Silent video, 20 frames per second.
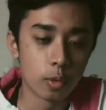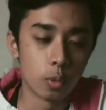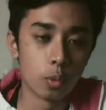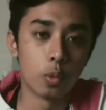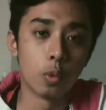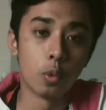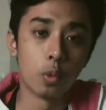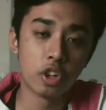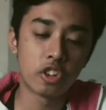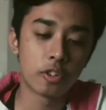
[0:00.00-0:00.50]

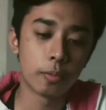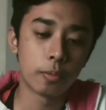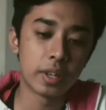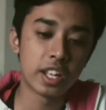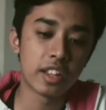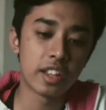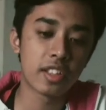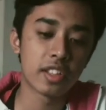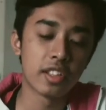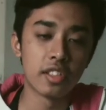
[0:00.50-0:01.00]
Which
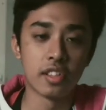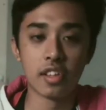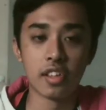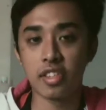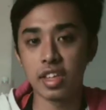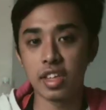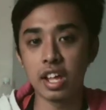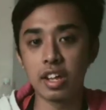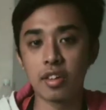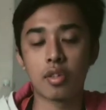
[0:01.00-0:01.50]
means the
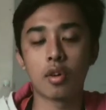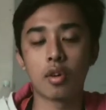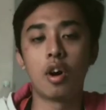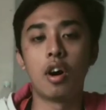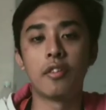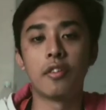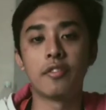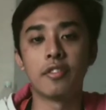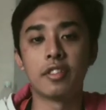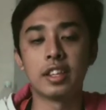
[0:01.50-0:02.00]
sales
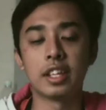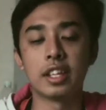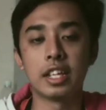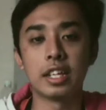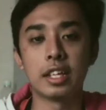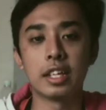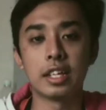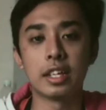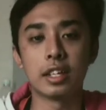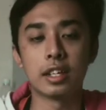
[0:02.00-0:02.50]
of
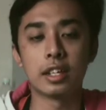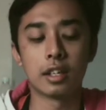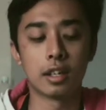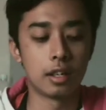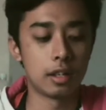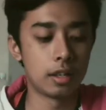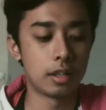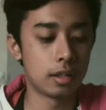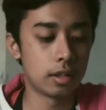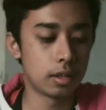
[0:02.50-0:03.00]
the
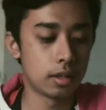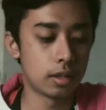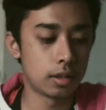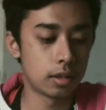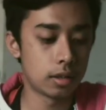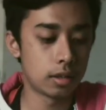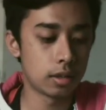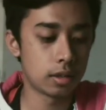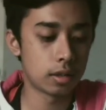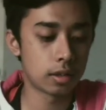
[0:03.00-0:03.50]

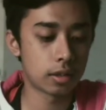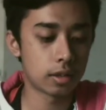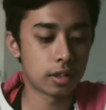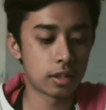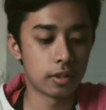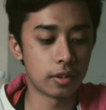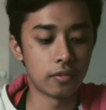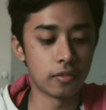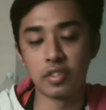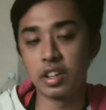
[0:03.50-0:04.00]

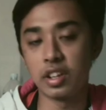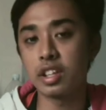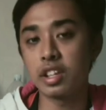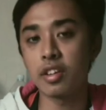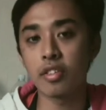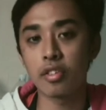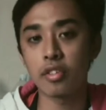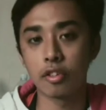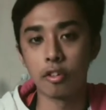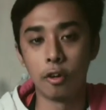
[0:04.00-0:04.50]

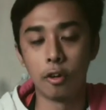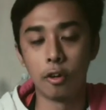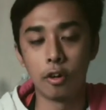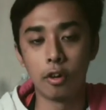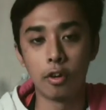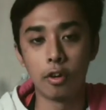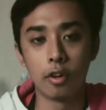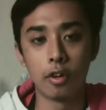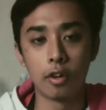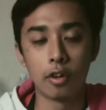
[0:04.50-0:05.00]
convenience store
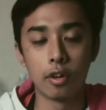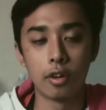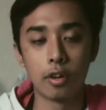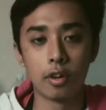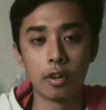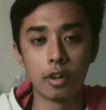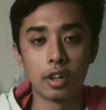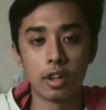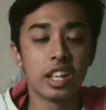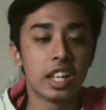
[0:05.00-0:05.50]

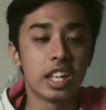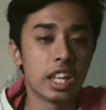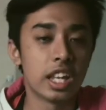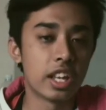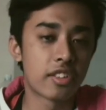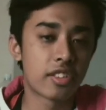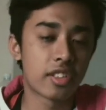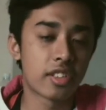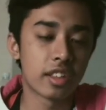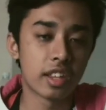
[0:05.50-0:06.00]

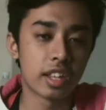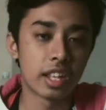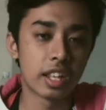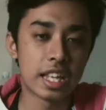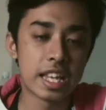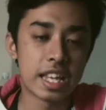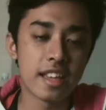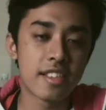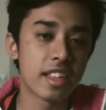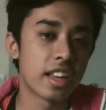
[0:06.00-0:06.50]

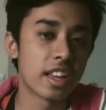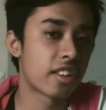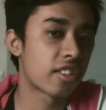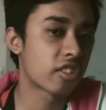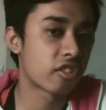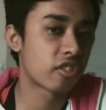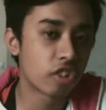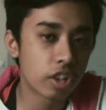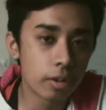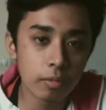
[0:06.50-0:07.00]
is
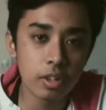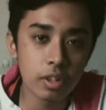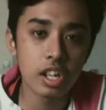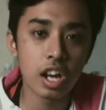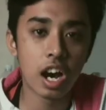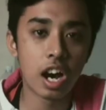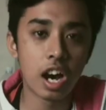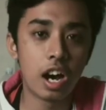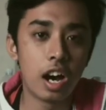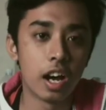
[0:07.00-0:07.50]
extremely
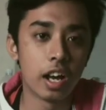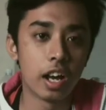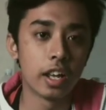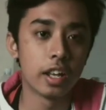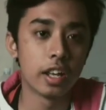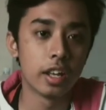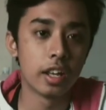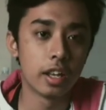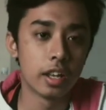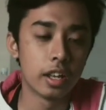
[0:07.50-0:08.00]
high
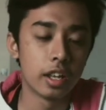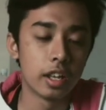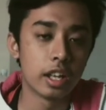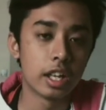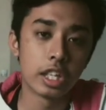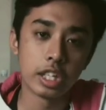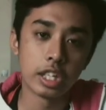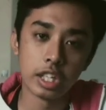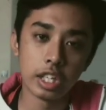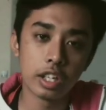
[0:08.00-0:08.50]

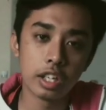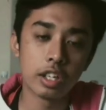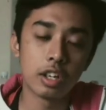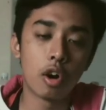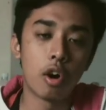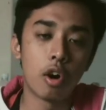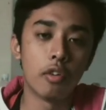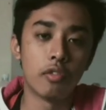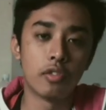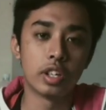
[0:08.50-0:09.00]
year
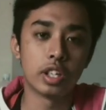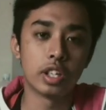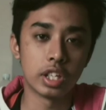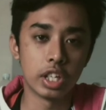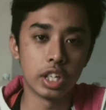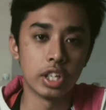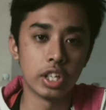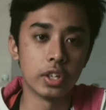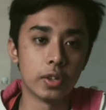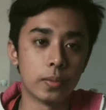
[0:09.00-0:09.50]
over
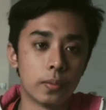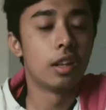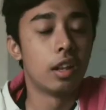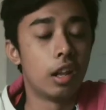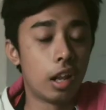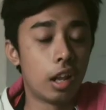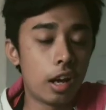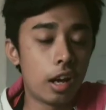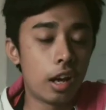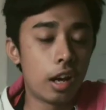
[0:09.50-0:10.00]
year.
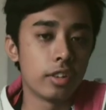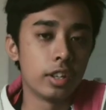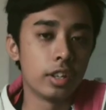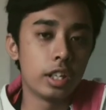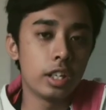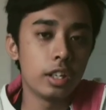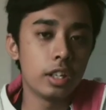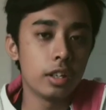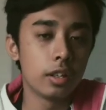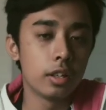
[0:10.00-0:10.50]

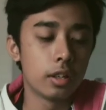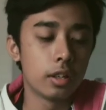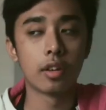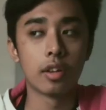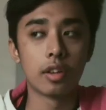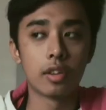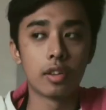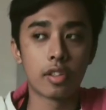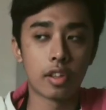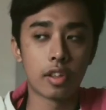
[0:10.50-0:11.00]
Lastly,
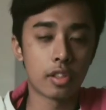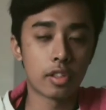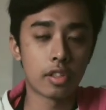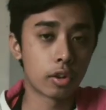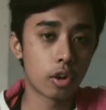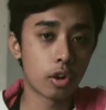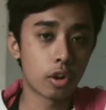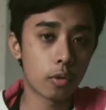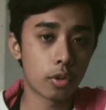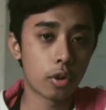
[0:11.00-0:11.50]
since the
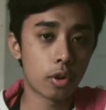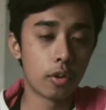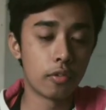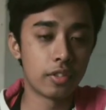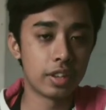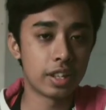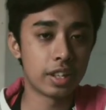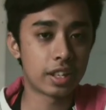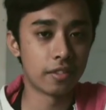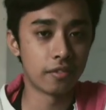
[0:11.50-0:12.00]
growth of
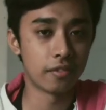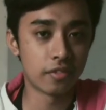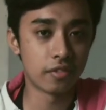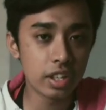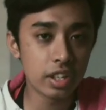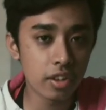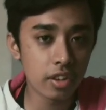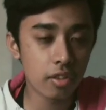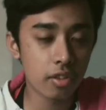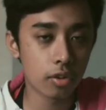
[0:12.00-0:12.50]
the
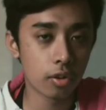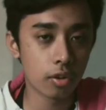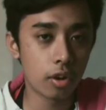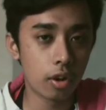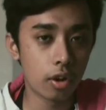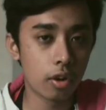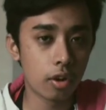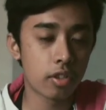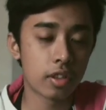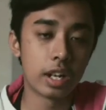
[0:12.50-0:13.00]
convenience
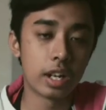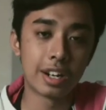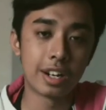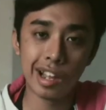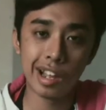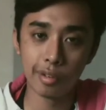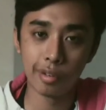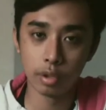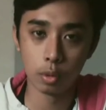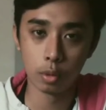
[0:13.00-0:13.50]
stores
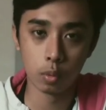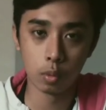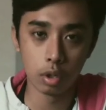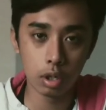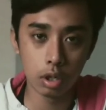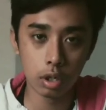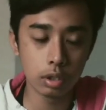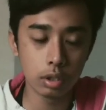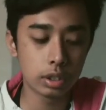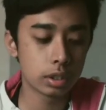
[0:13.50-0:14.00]
around the
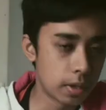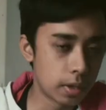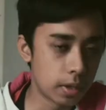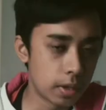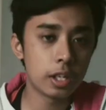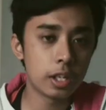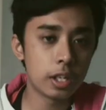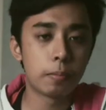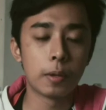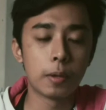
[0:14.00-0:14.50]
world,
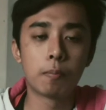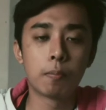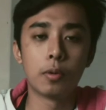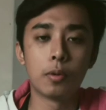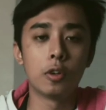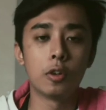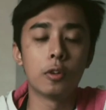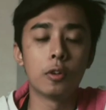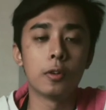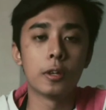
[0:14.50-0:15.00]
many
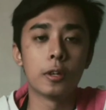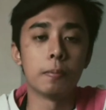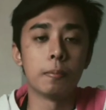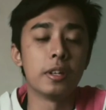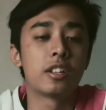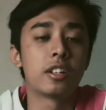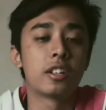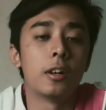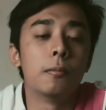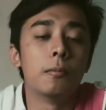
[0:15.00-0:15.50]
people
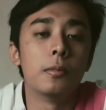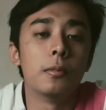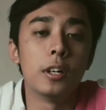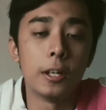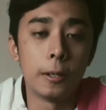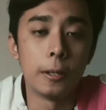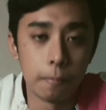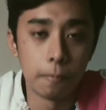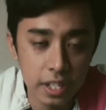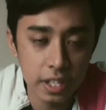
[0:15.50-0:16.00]
become
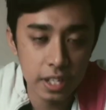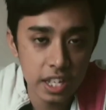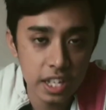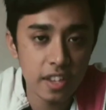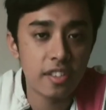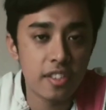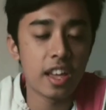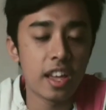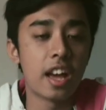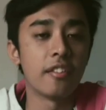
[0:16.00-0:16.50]

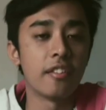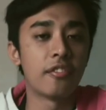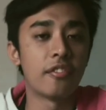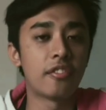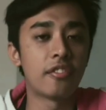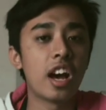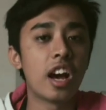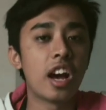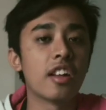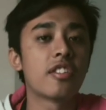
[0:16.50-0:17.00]
obese and
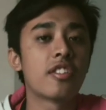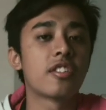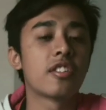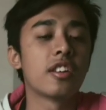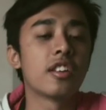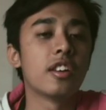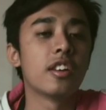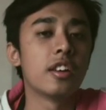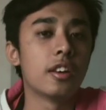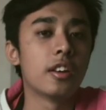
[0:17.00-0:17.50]
fat
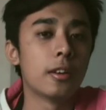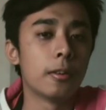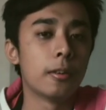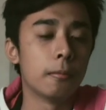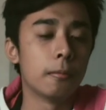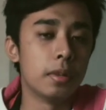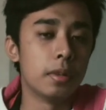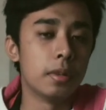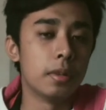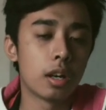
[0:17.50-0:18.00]

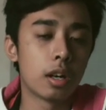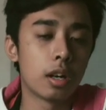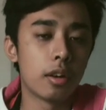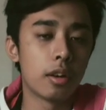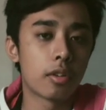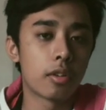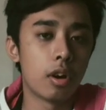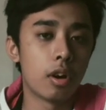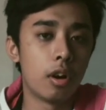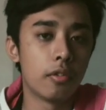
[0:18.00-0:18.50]

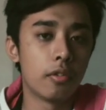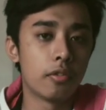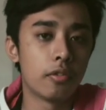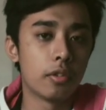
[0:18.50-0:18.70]
because of